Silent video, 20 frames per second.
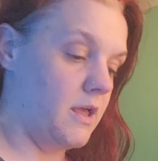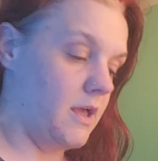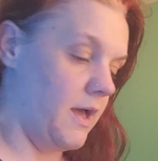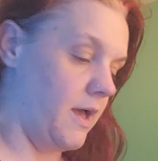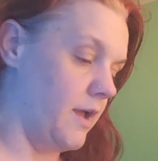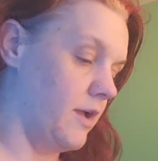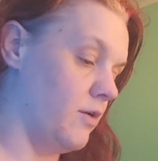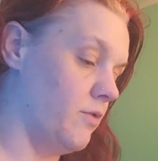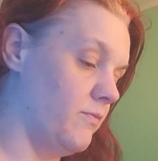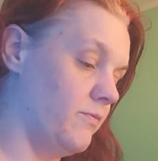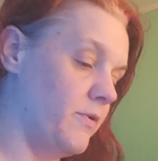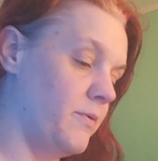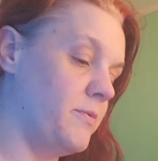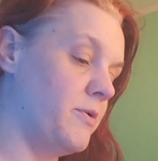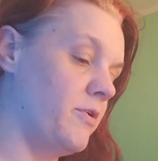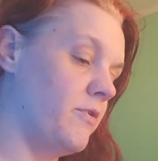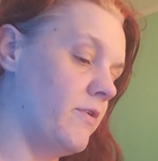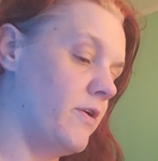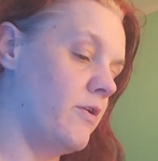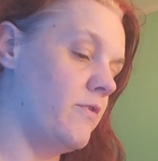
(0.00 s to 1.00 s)
them from
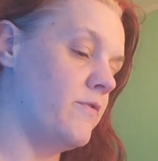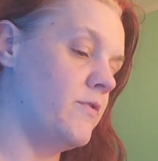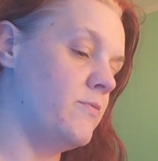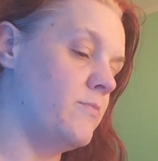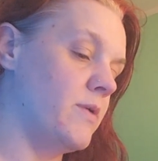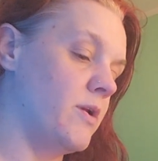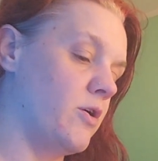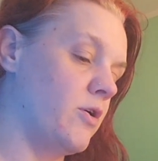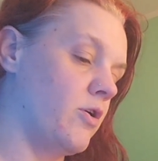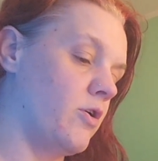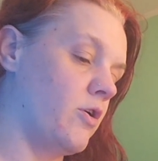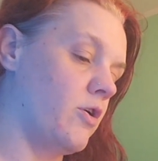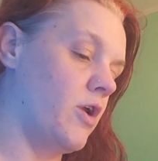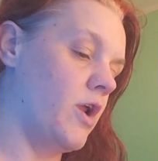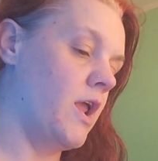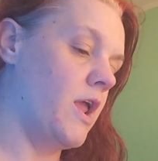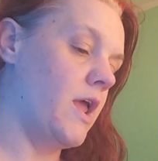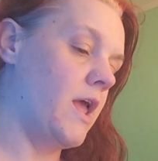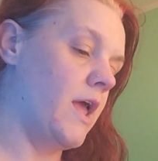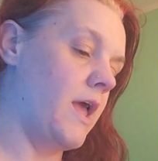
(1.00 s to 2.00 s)
your rear view mirror,
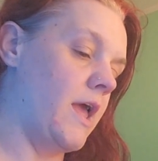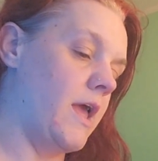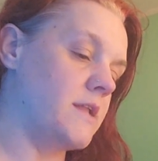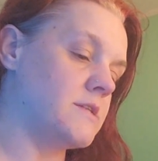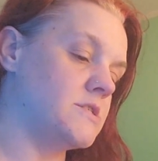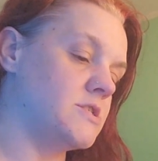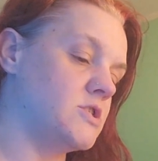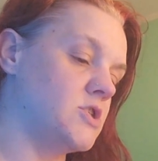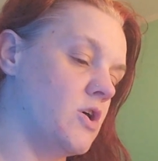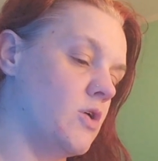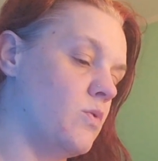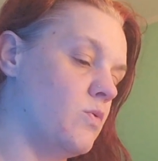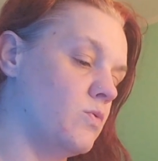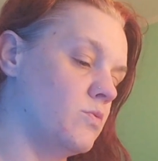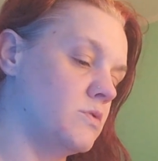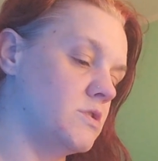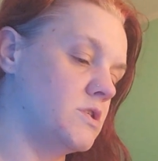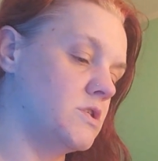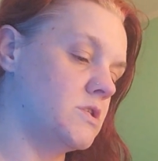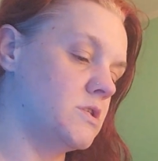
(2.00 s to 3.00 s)
and
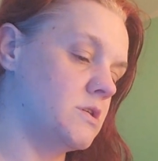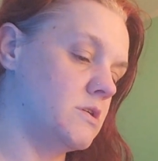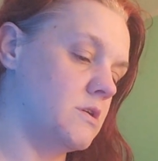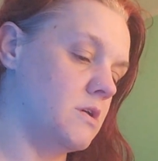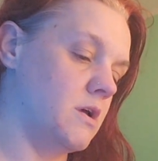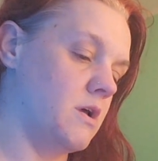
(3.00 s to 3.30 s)
don't